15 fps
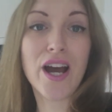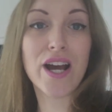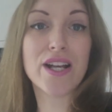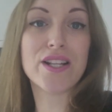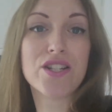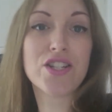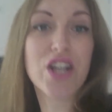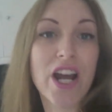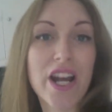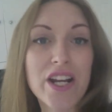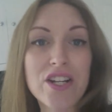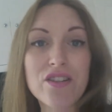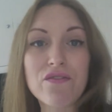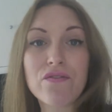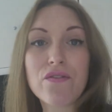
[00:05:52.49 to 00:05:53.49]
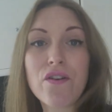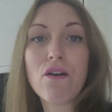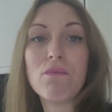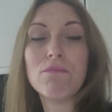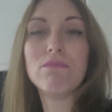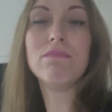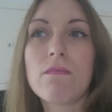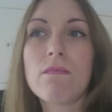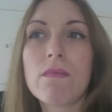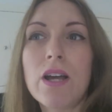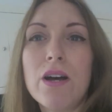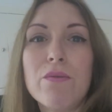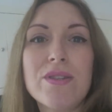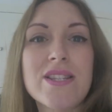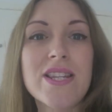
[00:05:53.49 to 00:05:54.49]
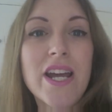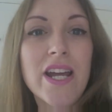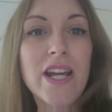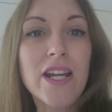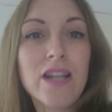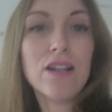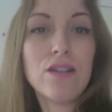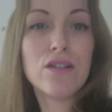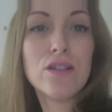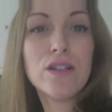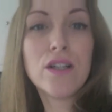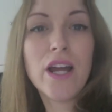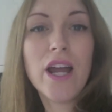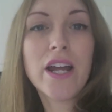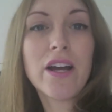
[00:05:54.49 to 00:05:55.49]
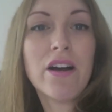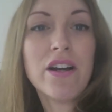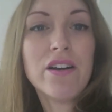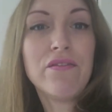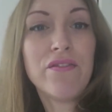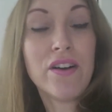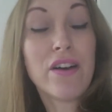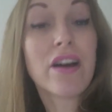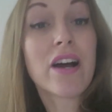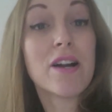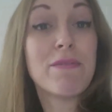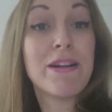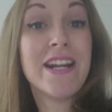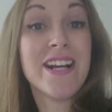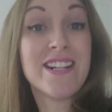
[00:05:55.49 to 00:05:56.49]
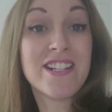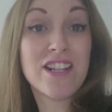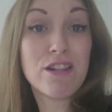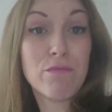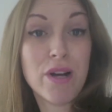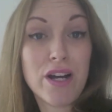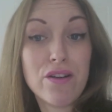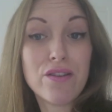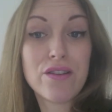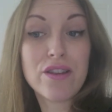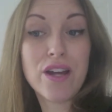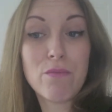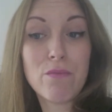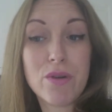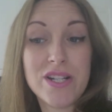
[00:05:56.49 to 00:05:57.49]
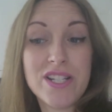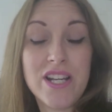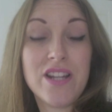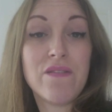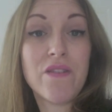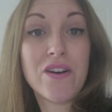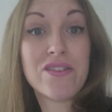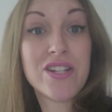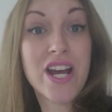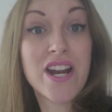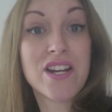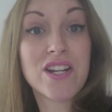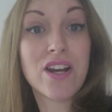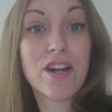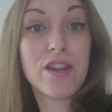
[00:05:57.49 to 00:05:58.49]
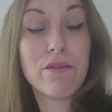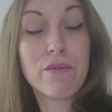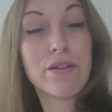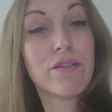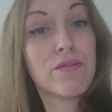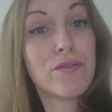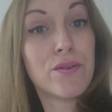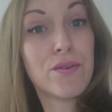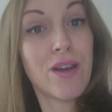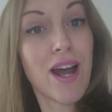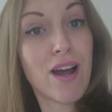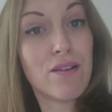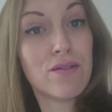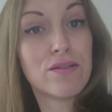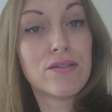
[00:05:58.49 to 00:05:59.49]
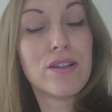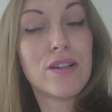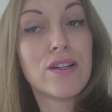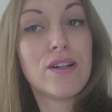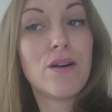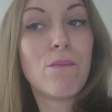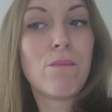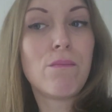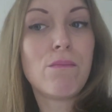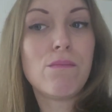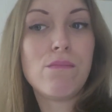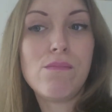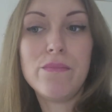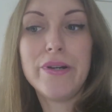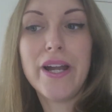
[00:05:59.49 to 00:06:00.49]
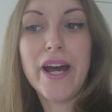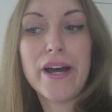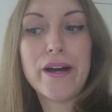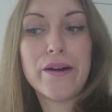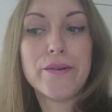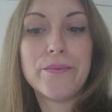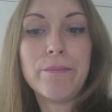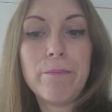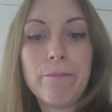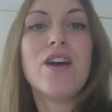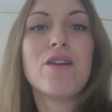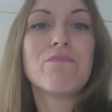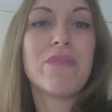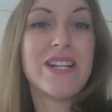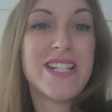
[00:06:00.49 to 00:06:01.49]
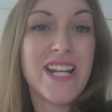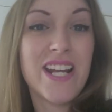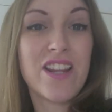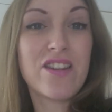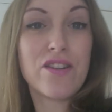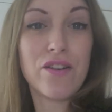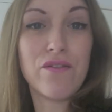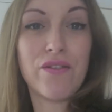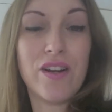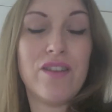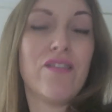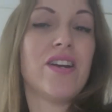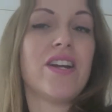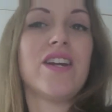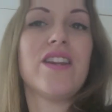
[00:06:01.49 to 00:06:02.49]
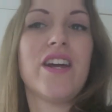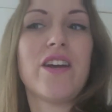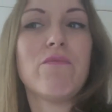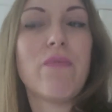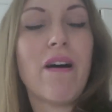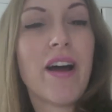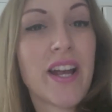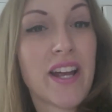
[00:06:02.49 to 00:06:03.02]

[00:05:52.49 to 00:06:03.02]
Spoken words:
has changed from, I would say, it kind of felt like I'd been hit in the mouth and my teeth felt tender, like they were going to fall out. Now, my teeth don't feel of anything, but I